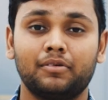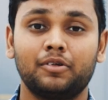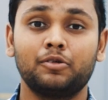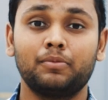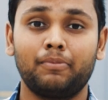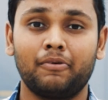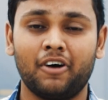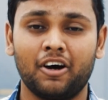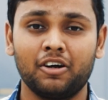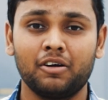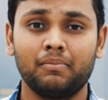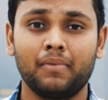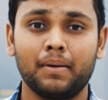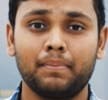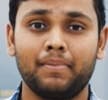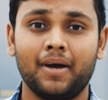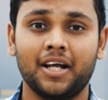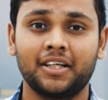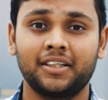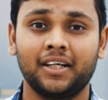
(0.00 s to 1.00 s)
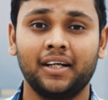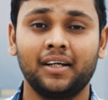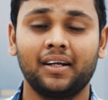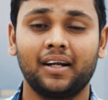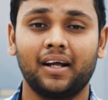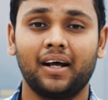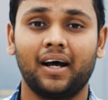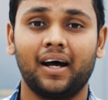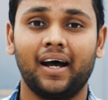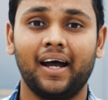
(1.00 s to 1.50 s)
To follow my
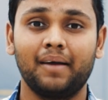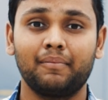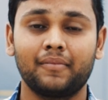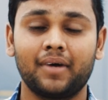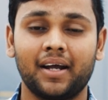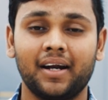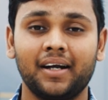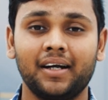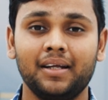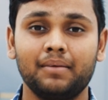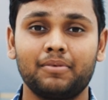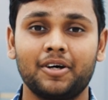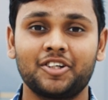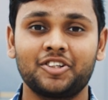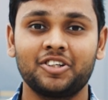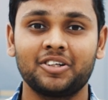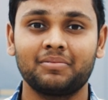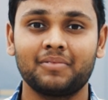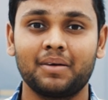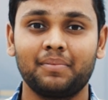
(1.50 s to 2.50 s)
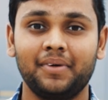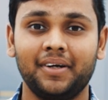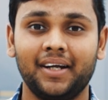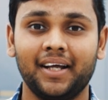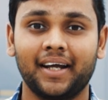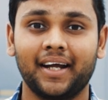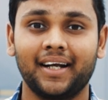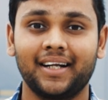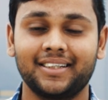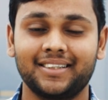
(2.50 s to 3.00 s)
passion, I am currently pursuing my
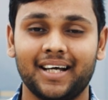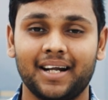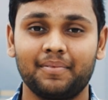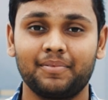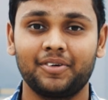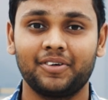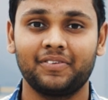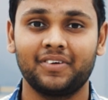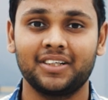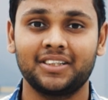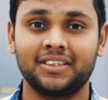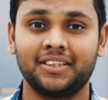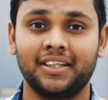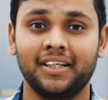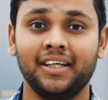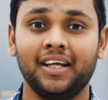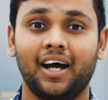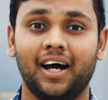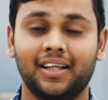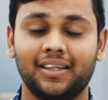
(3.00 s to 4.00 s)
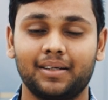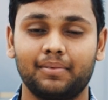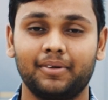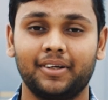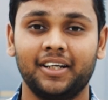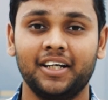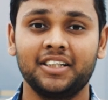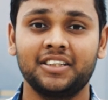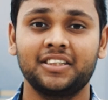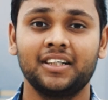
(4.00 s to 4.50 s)
BTech at SRM University, Andhra
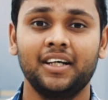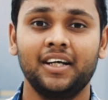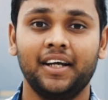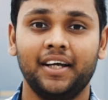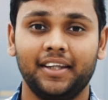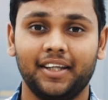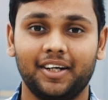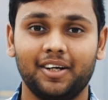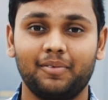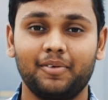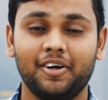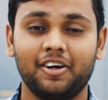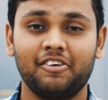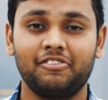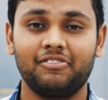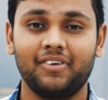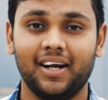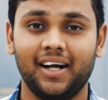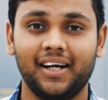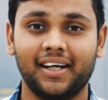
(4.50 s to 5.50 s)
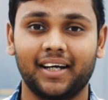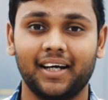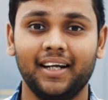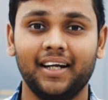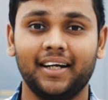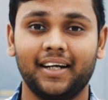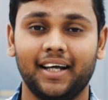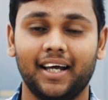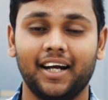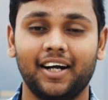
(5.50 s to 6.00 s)
Pradesh, in the domain of
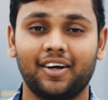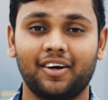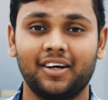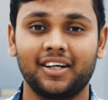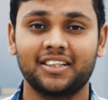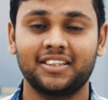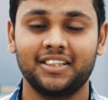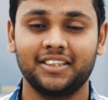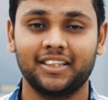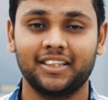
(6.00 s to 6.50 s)
Electrical and Electronics